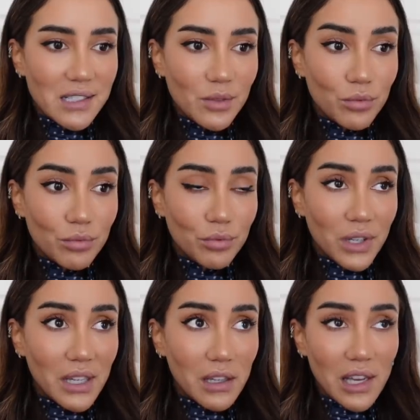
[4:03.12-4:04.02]
It's
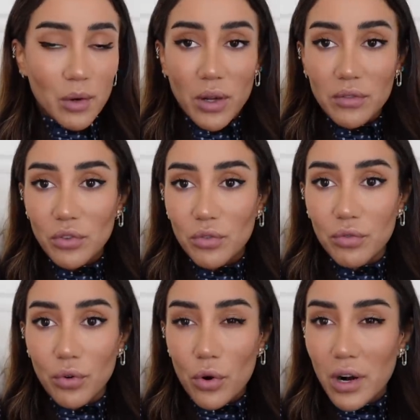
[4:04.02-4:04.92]
really like one of the
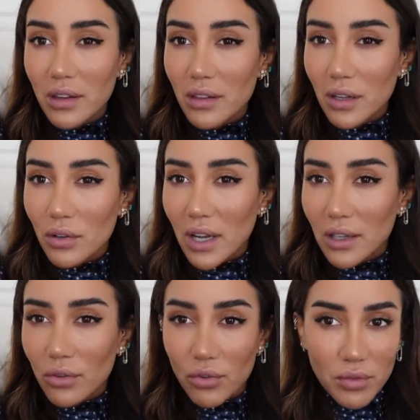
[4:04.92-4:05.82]
four, I think, or
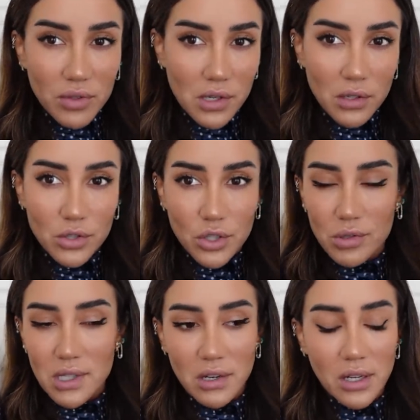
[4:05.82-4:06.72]
like three physical
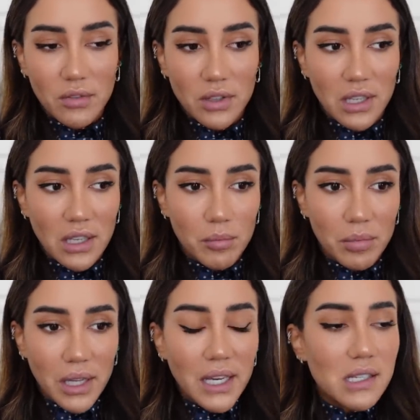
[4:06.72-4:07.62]
shows that are even taking
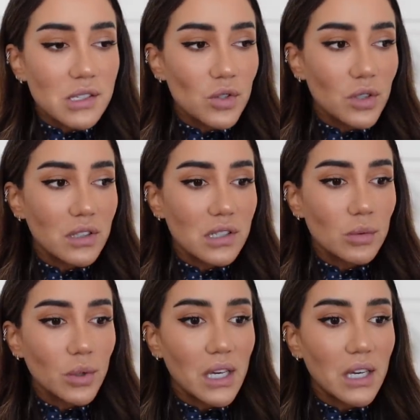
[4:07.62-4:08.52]
place during
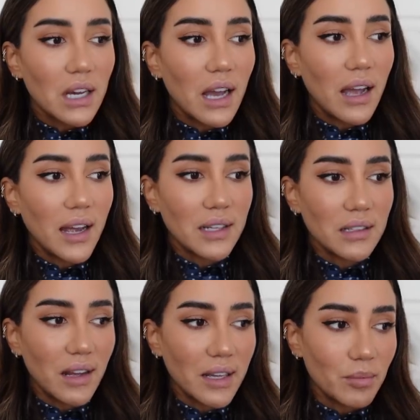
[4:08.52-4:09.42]
this week,
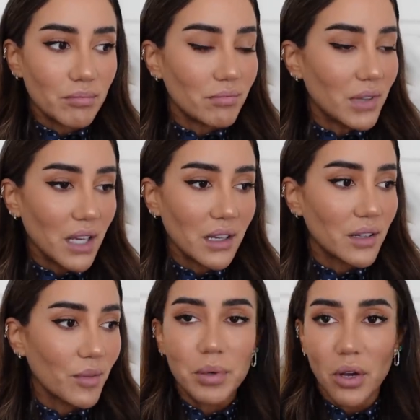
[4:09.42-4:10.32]
and I'm
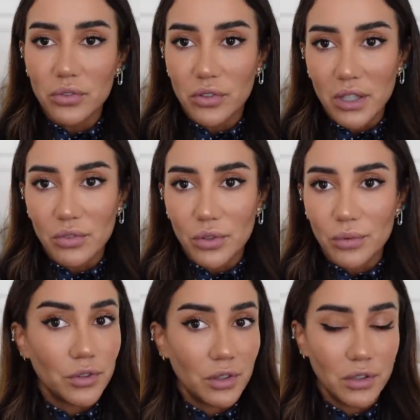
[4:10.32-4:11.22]
like beyond
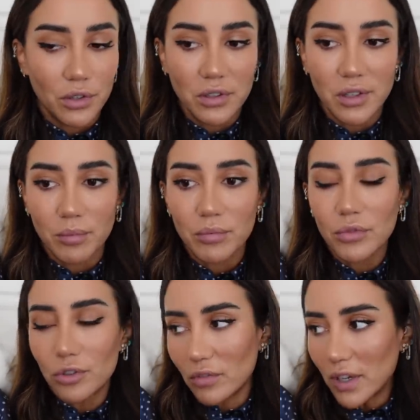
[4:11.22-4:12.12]
grateful to the Dior team
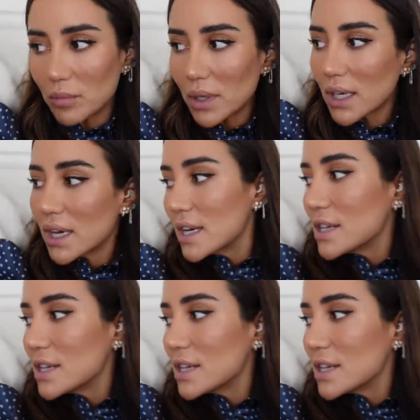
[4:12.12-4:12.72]
to invite me.